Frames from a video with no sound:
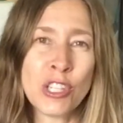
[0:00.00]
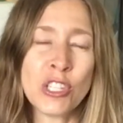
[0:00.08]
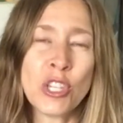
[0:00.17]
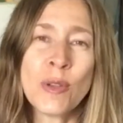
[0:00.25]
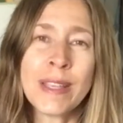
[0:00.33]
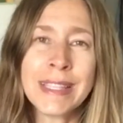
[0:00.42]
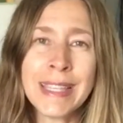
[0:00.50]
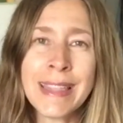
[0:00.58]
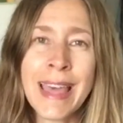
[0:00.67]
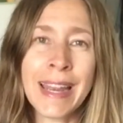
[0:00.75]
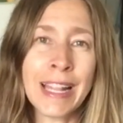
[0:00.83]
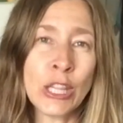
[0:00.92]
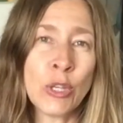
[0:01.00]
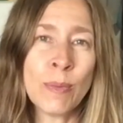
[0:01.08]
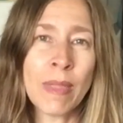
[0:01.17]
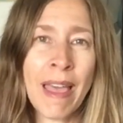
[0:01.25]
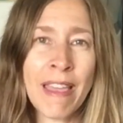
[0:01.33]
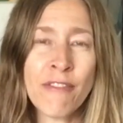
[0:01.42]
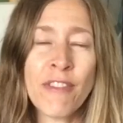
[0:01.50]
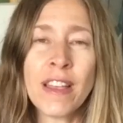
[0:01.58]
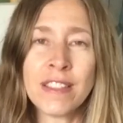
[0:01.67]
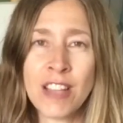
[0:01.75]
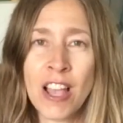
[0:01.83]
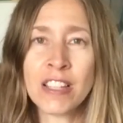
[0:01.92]
So you can see that at
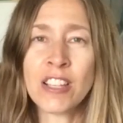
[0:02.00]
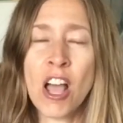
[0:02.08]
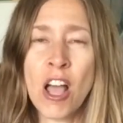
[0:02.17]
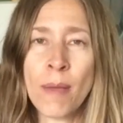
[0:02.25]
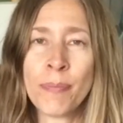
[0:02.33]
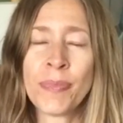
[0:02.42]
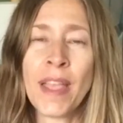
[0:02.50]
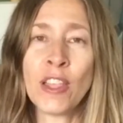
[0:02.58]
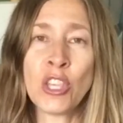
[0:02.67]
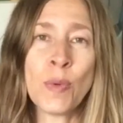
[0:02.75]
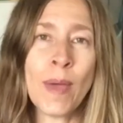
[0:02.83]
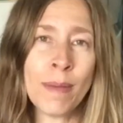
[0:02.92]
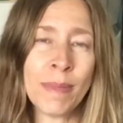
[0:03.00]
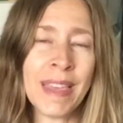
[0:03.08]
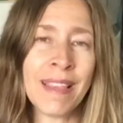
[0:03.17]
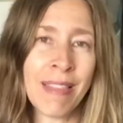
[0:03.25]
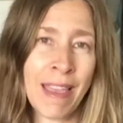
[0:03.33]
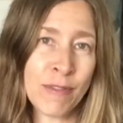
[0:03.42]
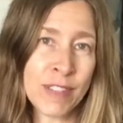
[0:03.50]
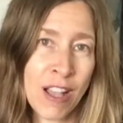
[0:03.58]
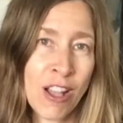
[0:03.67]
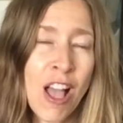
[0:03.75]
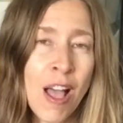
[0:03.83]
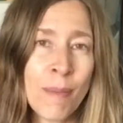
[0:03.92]
LumLife.com, L-U-M-E
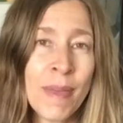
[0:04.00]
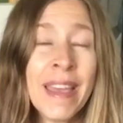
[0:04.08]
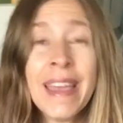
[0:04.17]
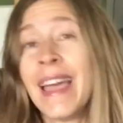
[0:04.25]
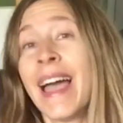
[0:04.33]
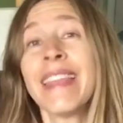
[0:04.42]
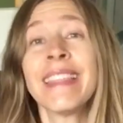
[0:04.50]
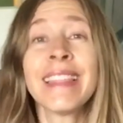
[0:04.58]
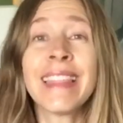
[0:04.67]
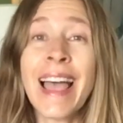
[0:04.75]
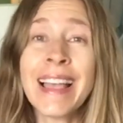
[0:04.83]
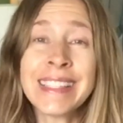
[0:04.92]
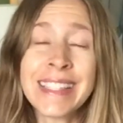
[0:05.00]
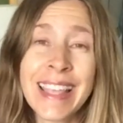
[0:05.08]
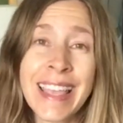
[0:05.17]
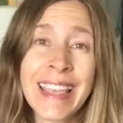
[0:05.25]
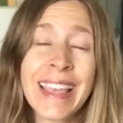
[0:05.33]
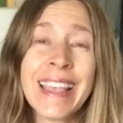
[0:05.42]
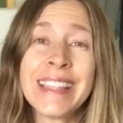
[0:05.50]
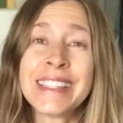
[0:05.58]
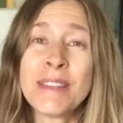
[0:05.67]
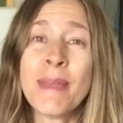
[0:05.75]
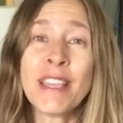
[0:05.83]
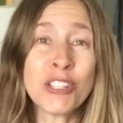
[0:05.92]
life.com. And the last thing is
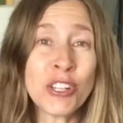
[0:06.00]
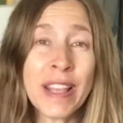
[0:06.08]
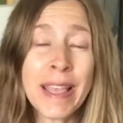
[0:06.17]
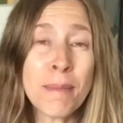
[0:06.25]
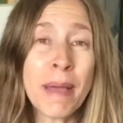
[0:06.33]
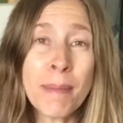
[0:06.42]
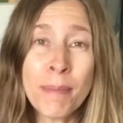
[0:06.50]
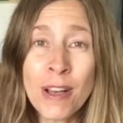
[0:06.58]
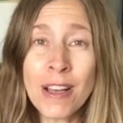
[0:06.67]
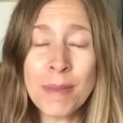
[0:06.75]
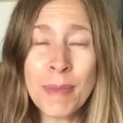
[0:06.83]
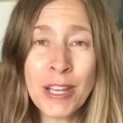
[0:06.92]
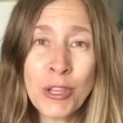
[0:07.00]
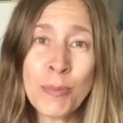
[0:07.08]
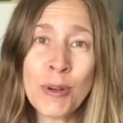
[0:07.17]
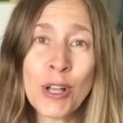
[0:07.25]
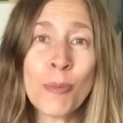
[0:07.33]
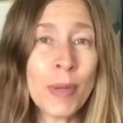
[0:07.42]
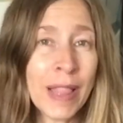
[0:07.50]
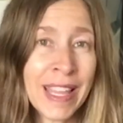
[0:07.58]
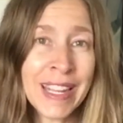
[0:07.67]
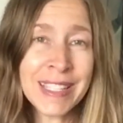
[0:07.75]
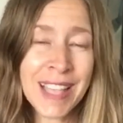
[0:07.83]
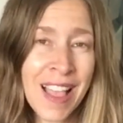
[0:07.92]
to make sure to get my book, my new book,
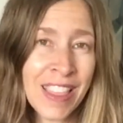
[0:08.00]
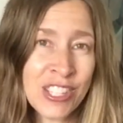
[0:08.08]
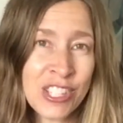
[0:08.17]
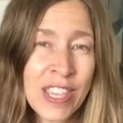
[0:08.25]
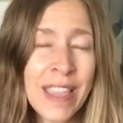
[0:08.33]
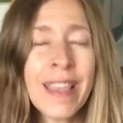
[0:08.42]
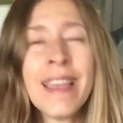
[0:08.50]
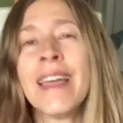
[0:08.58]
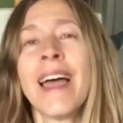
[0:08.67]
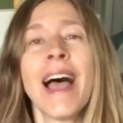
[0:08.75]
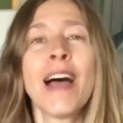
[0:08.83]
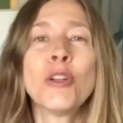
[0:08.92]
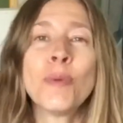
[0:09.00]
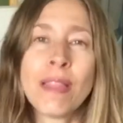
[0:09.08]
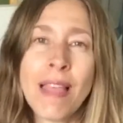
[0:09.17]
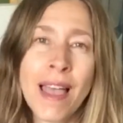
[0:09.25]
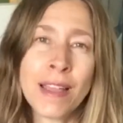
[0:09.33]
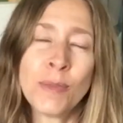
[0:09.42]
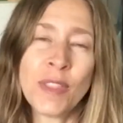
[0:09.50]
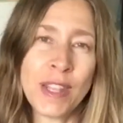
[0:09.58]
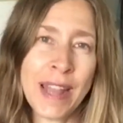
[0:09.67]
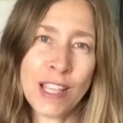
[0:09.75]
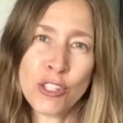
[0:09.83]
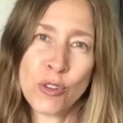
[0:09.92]
Planetology, How to Align with the
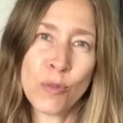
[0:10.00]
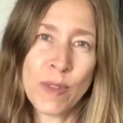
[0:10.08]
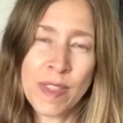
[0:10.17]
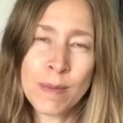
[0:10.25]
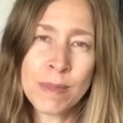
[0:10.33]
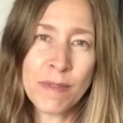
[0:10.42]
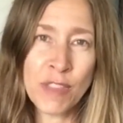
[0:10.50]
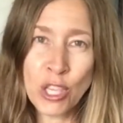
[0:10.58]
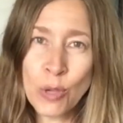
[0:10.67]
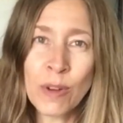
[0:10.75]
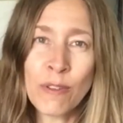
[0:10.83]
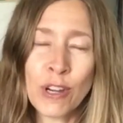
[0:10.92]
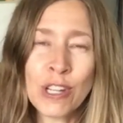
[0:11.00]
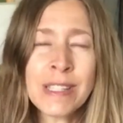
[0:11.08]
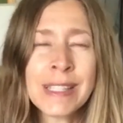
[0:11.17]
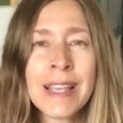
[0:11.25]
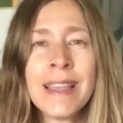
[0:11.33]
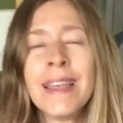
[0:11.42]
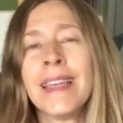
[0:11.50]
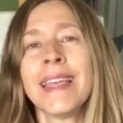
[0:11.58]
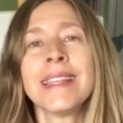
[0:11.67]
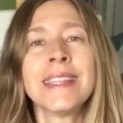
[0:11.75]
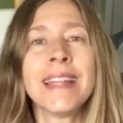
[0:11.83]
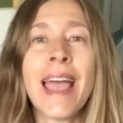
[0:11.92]
Natural Rhythms of the Universe.
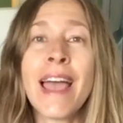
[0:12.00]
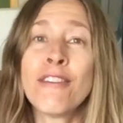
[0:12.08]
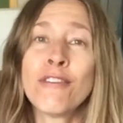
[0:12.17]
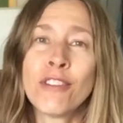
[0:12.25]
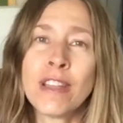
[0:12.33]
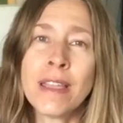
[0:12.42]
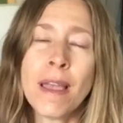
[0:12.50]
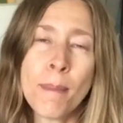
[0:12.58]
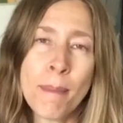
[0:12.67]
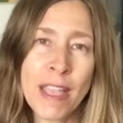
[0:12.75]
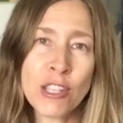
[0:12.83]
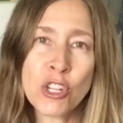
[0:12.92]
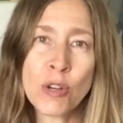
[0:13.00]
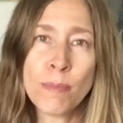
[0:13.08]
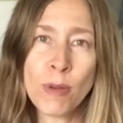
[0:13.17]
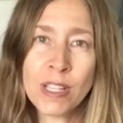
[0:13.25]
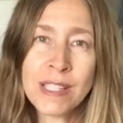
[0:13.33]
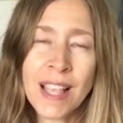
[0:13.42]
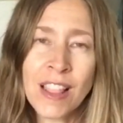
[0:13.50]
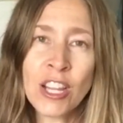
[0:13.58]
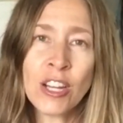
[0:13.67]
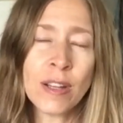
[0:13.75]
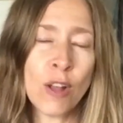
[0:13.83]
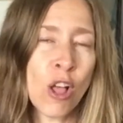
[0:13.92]
It's in every major bookseller.
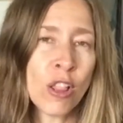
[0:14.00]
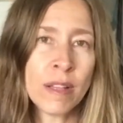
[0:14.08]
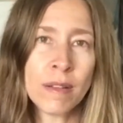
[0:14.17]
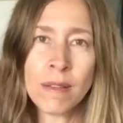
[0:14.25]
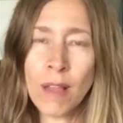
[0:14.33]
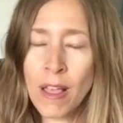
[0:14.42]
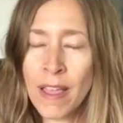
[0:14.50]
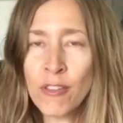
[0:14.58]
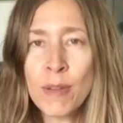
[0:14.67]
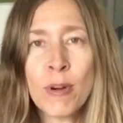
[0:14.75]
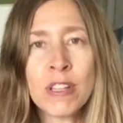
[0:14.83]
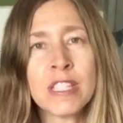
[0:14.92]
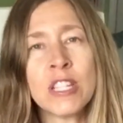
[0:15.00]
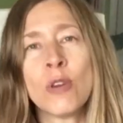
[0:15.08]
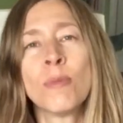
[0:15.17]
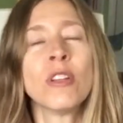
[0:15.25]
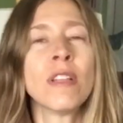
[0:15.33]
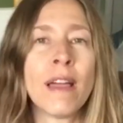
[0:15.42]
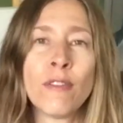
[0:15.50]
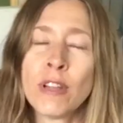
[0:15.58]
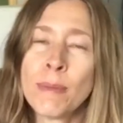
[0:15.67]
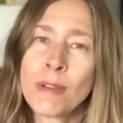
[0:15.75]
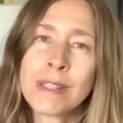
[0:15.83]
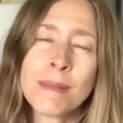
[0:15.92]
It all in every Barnes & Noble, every
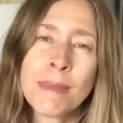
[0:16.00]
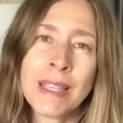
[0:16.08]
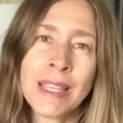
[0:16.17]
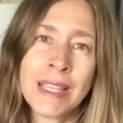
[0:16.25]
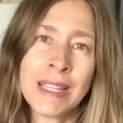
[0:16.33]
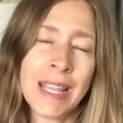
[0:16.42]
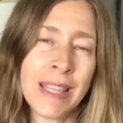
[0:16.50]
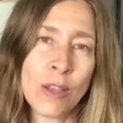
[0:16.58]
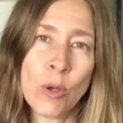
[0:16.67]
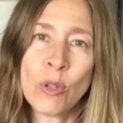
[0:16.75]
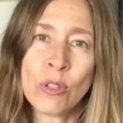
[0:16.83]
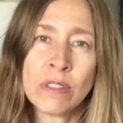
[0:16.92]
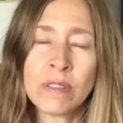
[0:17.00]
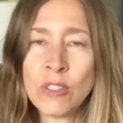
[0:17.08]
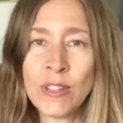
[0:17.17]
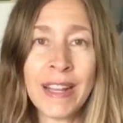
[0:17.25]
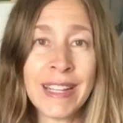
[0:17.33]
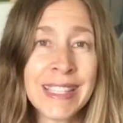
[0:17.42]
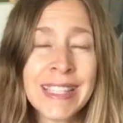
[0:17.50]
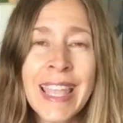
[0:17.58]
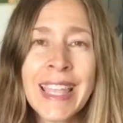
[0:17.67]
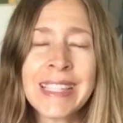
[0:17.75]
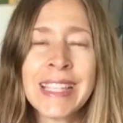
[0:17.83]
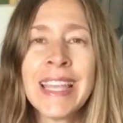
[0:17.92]
Books A Million in the whole United
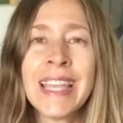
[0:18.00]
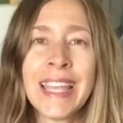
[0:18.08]
States.